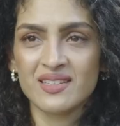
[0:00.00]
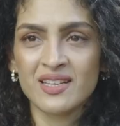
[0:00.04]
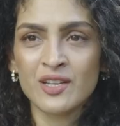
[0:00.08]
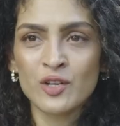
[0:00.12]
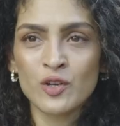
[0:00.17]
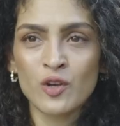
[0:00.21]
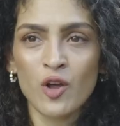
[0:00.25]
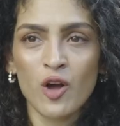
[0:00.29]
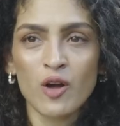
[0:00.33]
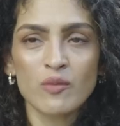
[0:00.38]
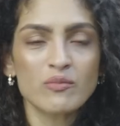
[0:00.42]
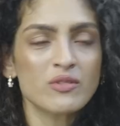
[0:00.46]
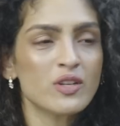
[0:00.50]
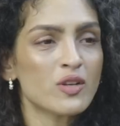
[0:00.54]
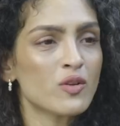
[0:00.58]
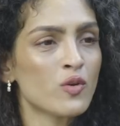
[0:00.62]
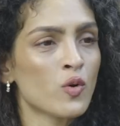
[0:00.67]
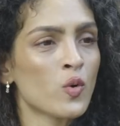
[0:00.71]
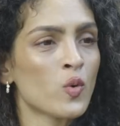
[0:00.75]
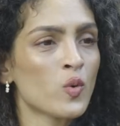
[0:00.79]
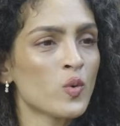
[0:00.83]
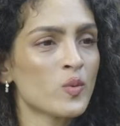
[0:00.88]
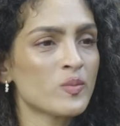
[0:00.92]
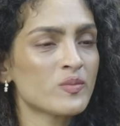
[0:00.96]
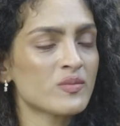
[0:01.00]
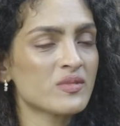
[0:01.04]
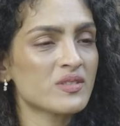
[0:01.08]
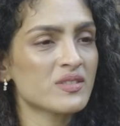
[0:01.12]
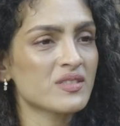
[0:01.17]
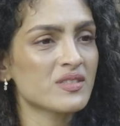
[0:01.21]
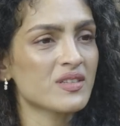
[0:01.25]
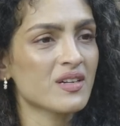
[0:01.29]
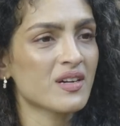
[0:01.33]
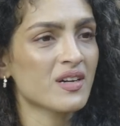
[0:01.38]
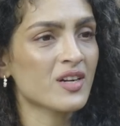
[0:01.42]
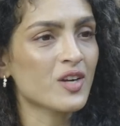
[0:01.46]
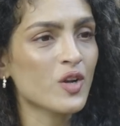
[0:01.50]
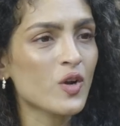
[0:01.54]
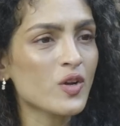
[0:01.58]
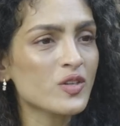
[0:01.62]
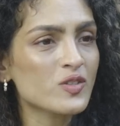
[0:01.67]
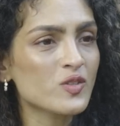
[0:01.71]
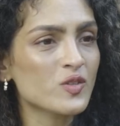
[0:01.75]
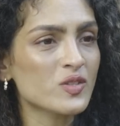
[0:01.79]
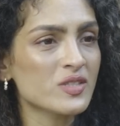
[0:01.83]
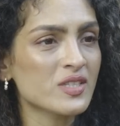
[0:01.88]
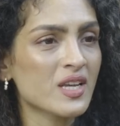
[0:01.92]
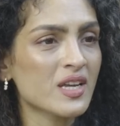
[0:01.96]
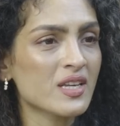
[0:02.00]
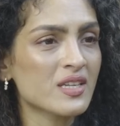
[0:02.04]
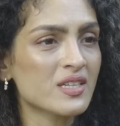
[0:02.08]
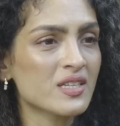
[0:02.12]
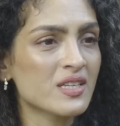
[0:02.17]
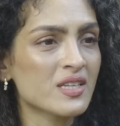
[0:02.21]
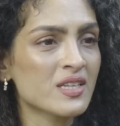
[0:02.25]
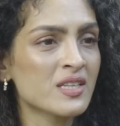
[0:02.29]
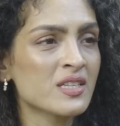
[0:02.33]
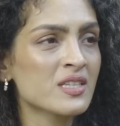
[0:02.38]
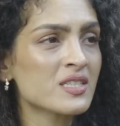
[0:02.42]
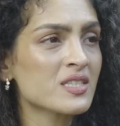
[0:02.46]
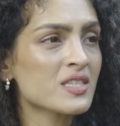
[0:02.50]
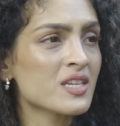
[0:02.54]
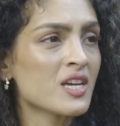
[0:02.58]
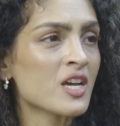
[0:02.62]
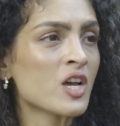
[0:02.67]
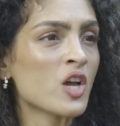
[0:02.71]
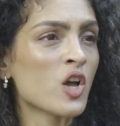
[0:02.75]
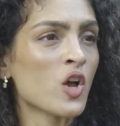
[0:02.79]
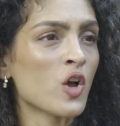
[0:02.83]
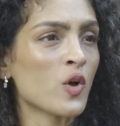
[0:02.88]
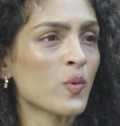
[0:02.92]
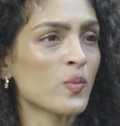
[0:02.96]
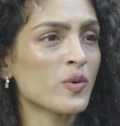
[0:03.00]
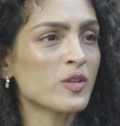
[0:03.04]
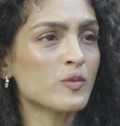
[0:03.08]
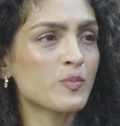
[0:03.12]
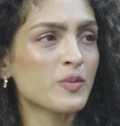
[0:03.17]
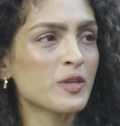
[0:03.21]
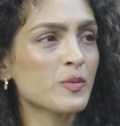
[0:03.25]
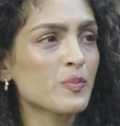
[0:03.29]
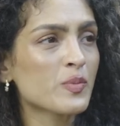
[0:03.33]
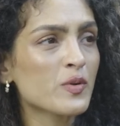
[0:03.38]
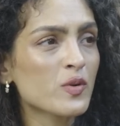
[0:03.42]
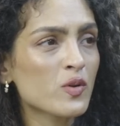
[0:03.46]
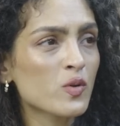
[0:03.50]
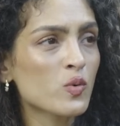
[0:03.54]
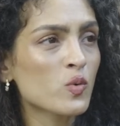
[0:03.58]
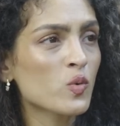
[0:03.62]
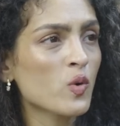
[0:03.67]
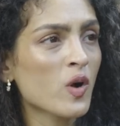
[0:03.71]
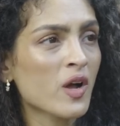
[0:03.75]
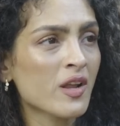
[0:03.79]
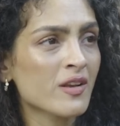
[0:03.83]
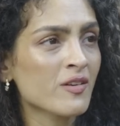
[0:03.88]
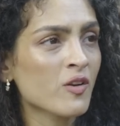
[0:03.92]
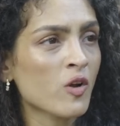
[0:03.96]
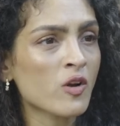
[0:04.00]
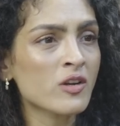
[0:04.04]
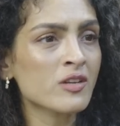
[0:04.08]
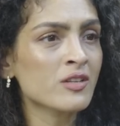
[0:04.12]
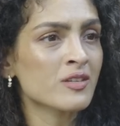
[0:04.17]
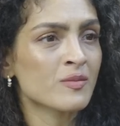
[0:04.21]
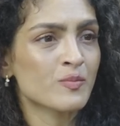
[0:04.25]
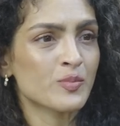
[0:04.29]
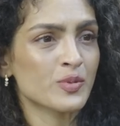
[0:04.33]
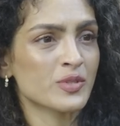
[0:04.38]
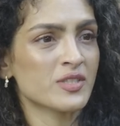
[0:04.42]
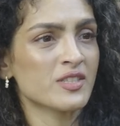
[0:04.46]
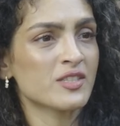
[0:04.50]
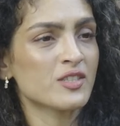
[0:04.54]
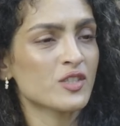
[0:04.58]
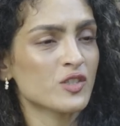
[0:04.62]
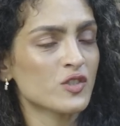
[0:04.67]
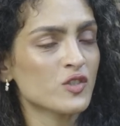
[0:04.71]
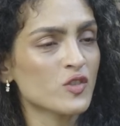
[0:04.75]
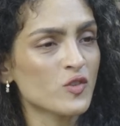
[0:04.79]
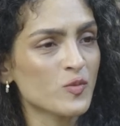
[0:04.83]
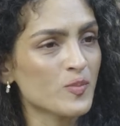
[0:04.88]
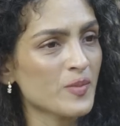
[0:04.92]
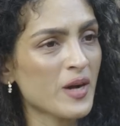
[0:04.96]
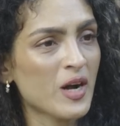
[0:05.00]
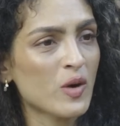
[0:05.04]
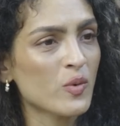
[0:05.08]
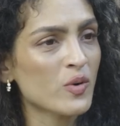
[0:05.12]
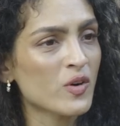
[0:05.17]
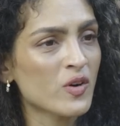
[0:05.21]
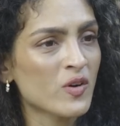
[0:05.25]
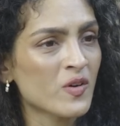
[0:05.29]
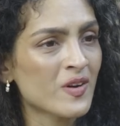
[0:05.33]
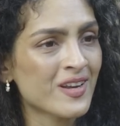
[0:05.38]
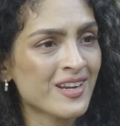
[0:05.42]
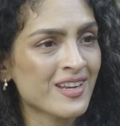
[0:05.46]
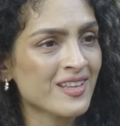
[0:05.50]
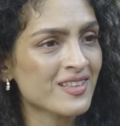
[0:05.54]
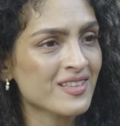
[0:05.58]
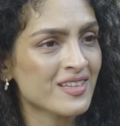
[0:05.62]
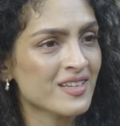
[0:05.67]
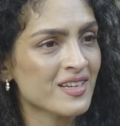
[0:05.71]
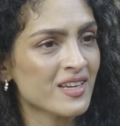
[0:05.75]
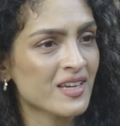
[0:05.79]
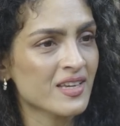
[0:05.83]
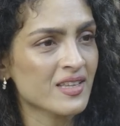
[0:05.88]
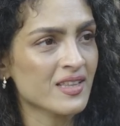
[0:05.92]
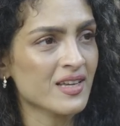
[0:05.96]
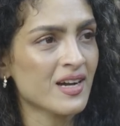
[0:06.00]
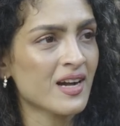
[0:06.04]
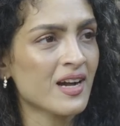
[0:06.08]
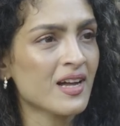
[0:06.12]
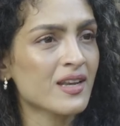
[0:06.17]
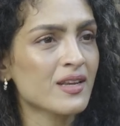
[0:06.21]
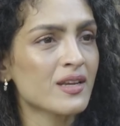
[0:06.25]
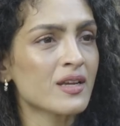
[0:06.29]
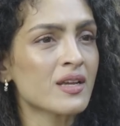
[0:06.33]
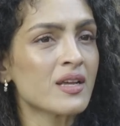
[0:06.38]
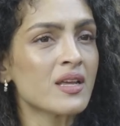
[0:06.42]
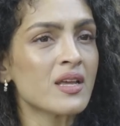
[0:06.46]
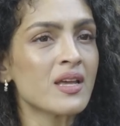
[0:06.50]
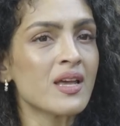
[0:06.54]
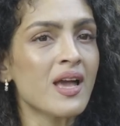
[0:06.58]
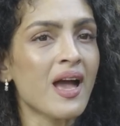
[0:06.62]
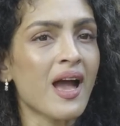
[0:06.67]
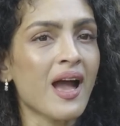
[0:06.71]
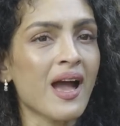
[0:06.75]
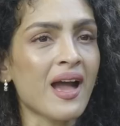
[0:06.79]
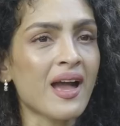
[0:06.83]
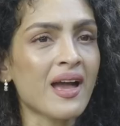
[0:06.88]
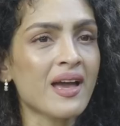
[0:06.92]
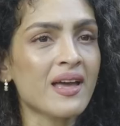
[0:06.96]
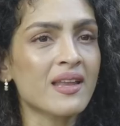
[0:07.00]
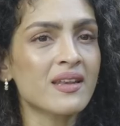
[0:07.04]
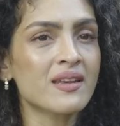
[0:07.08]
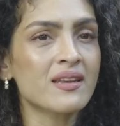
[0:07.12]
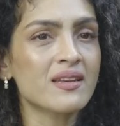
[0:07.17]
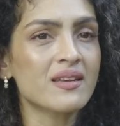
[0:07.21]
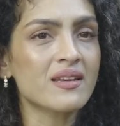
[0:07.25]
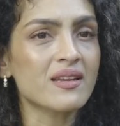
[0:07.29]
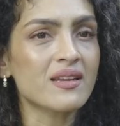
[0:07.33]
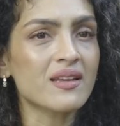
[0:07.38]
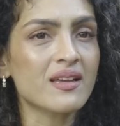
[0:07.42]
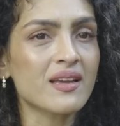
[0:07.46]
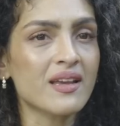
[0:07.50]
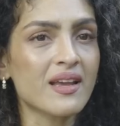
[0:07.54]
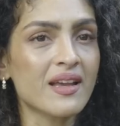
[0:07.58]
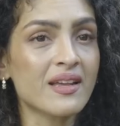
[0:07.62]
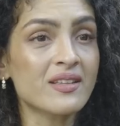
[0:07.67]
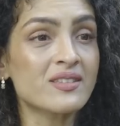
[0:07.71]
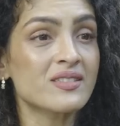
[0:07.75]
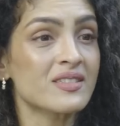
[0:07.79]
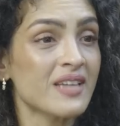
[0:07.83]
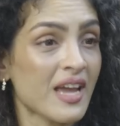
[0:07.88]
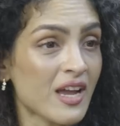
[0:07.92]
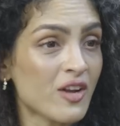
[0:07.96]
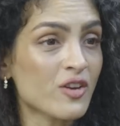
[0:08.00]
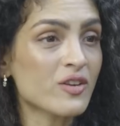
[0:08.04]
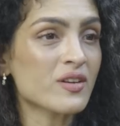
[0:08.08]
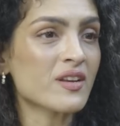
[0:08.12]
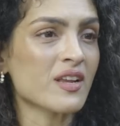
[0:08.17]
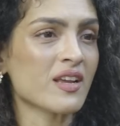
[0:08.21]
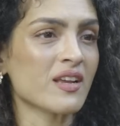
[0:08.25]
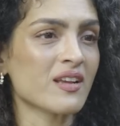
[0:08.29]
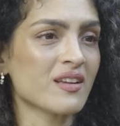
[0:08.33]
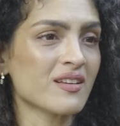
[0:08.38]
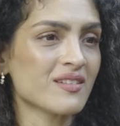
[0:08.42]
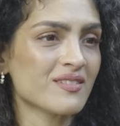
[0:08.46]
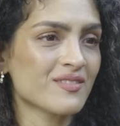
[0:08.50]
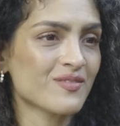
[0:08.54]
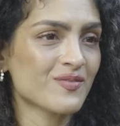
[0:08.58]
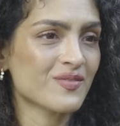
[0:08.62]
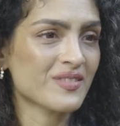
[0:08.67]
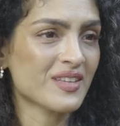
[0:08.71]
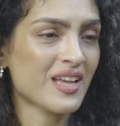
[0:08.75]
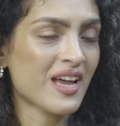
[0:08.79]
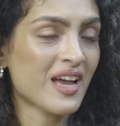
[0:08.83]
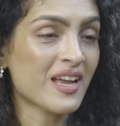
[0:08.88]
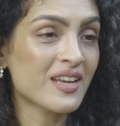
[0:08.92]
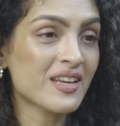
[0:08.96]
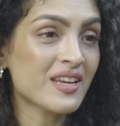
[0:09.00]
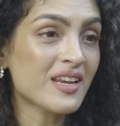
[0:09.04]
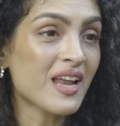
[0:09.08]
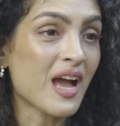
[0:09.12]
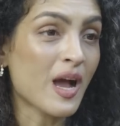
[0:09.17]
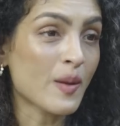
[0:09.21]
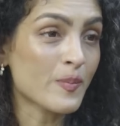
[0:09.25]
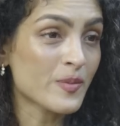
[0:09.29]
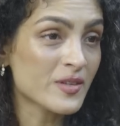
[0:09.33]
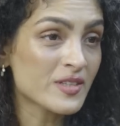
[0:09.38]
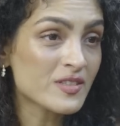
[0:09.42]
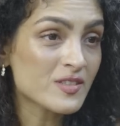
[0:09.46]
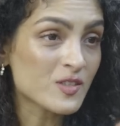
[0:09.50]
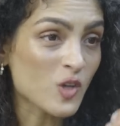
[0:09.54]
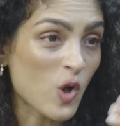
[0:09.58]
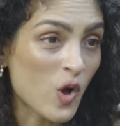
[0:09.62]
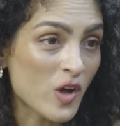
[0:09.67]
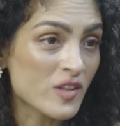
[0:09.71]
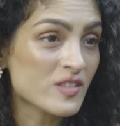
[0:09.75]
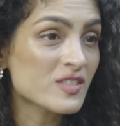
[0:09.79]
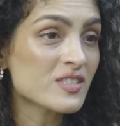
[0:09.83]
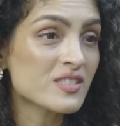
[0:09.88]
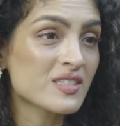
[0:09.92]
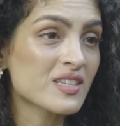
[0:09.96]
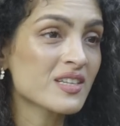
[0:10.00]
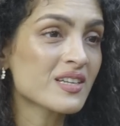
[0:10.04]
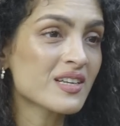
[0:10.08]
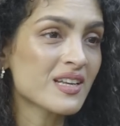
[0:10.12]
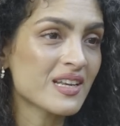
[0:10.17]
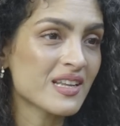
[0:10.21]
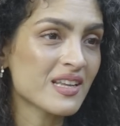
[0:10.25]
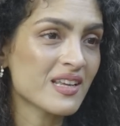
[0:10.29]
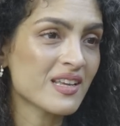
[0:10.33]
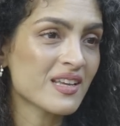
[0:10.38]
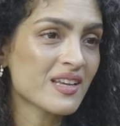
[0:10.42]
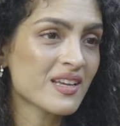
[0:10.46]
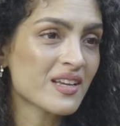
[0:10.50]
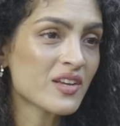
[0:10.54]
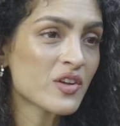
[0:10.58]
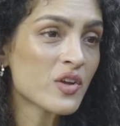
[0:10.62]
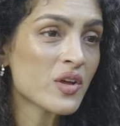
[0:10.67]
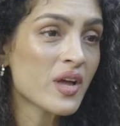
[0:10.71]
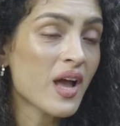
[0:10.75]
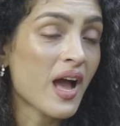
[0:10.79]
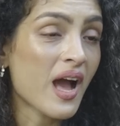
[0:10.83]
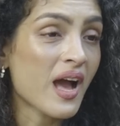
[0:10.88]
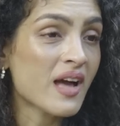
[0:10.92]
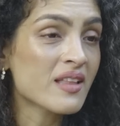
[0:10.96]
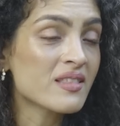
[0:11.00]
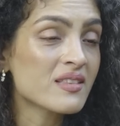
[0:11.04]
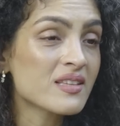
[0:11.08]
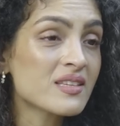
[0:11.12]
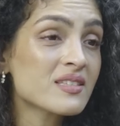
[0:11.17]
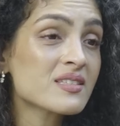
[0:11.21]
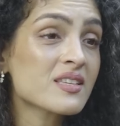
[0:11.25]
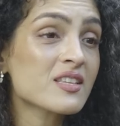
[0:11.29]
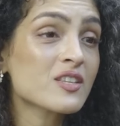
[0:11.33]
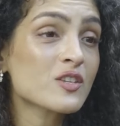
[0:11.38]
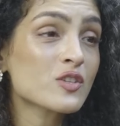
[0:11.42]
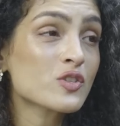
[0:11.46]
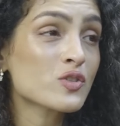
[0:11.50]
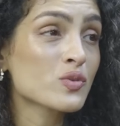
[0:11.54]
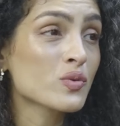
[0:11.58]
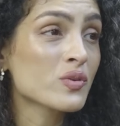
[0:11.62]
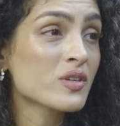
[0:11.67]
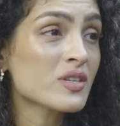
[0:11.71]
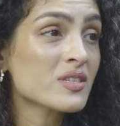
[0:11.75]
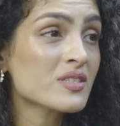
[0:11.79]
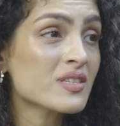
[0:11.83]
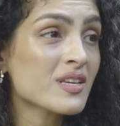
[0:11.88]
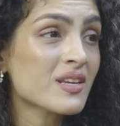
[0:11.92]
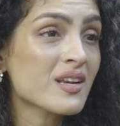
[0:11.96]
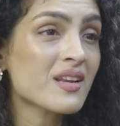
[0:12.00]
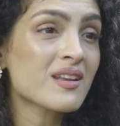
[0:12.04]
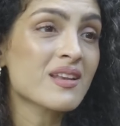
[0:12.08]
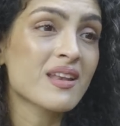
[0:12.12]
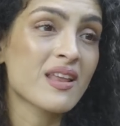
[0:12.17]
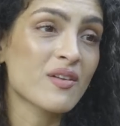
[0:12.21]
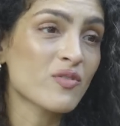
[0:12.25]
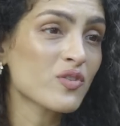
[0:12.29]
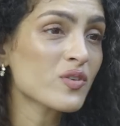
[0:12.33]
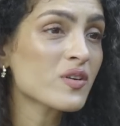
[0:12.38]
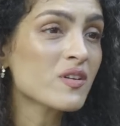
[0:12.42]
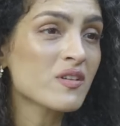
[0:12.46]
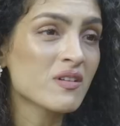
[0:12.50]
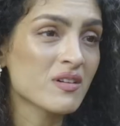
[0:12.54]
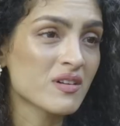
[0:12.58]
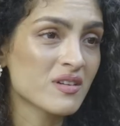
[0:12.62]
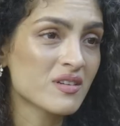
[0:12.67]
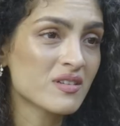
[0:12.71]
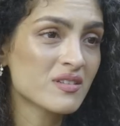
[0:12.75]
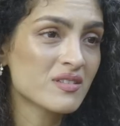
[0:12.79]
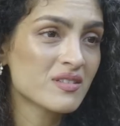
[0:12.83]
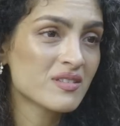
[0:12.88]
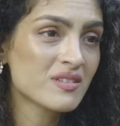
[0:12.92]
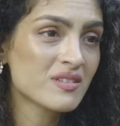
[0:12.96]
in normal homes across societies, with people who are not in positions of power or anything like that. And it's recurring and it happens constantly. And these are the stories that are never heard